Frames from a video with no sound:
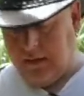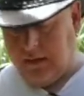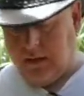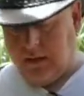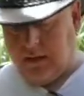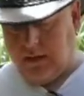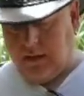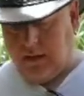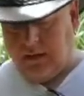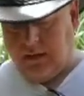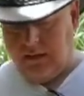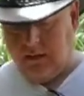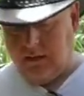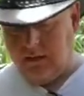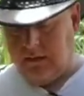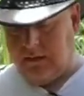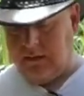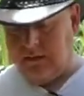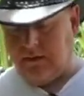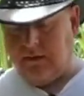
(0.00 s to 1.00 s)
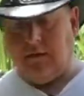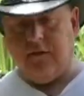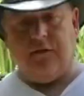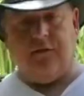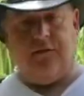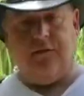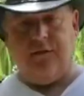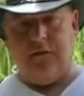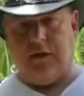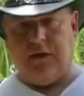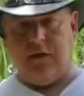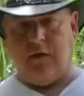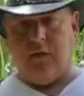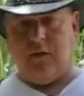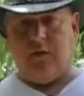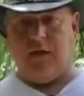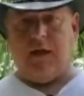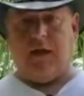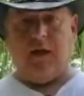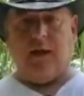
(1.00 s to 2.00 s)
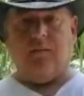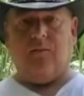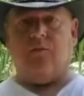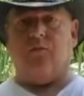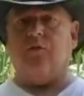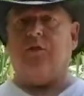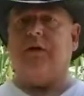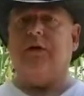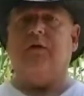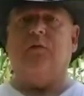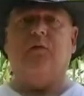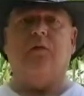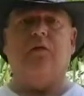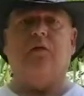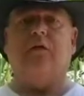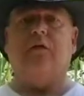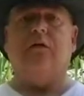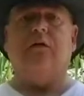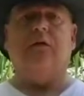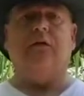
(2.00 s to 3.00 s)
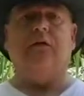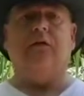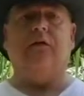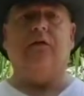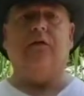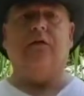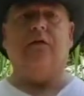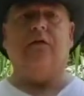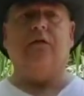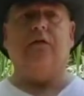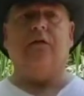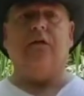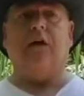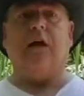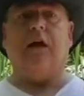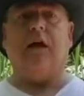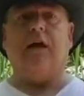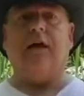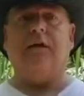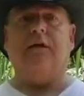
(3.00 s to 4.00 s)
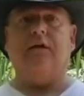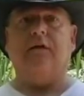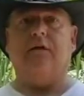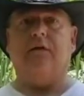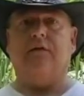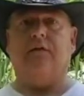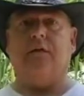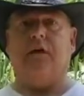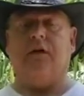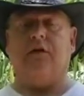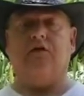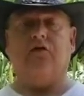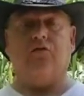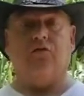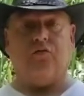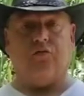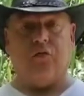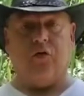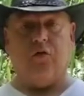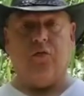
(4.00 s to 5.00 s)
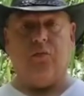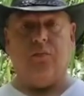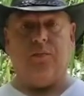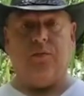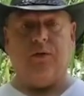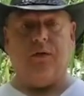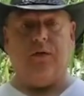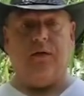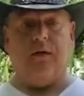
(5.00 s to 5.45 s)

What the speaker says: this video game, real world kind of trope,